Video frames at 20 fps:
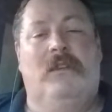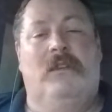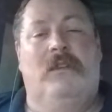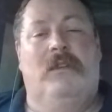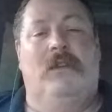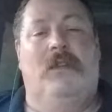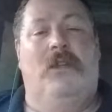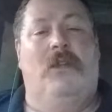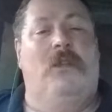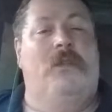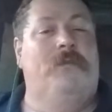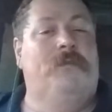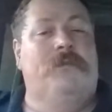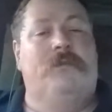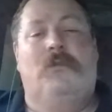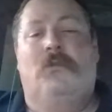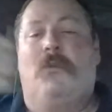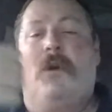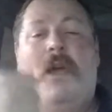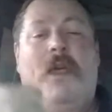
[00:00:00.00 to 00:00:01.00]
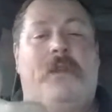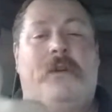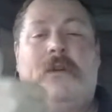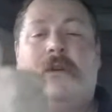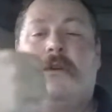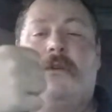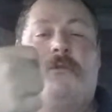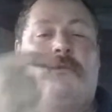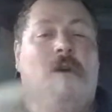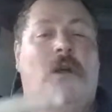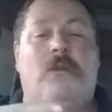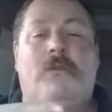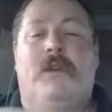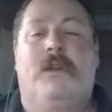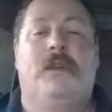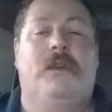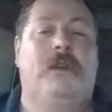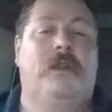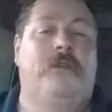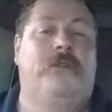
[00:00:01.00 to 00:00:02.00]
Weather, road
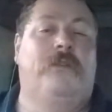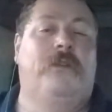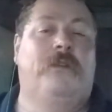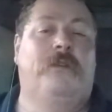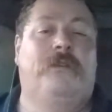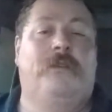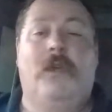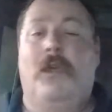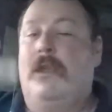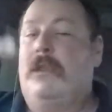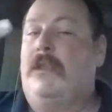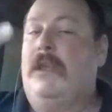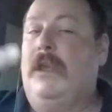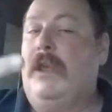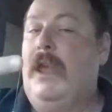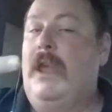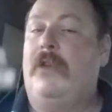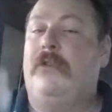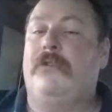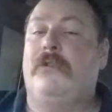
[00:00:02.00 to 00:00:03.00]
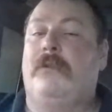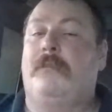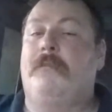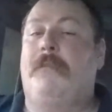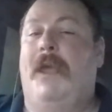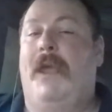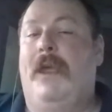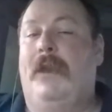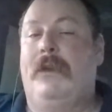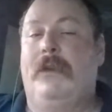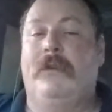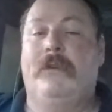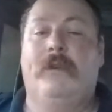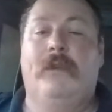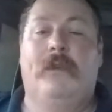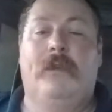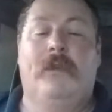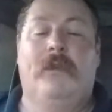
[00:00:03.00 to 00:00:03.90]
conditions, the occasional bandit